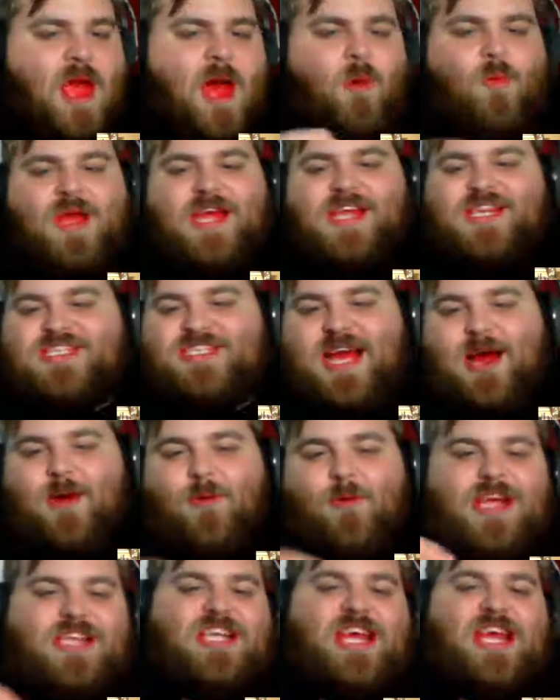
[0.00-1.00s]
I wish
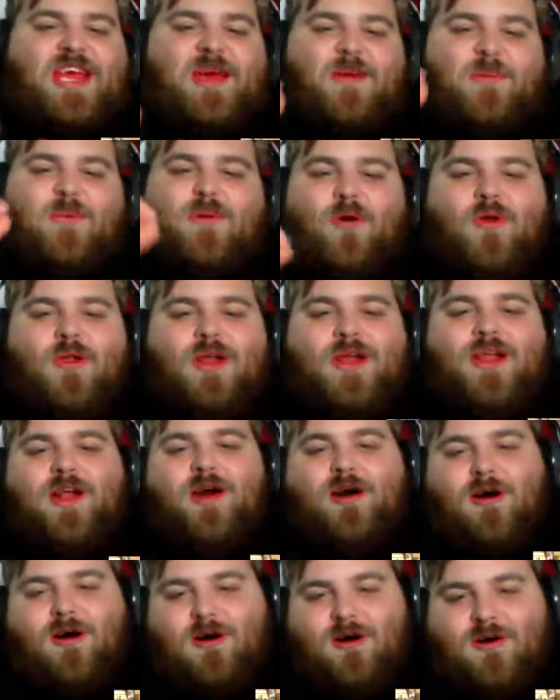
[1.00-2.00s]
he could pull it
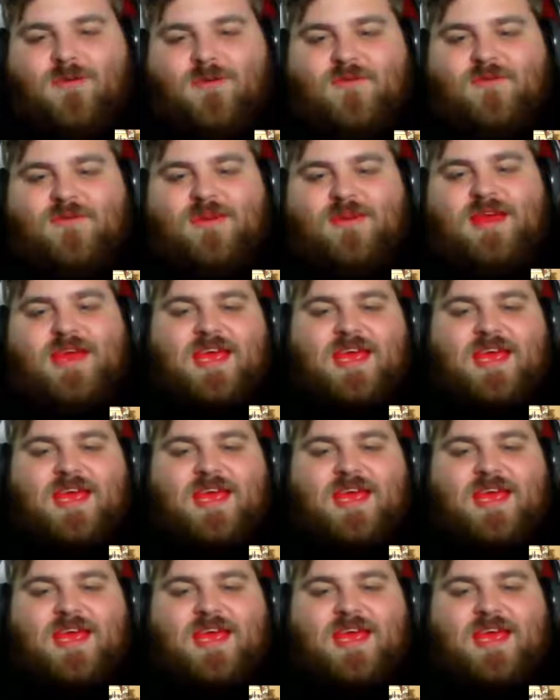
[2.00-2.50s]
off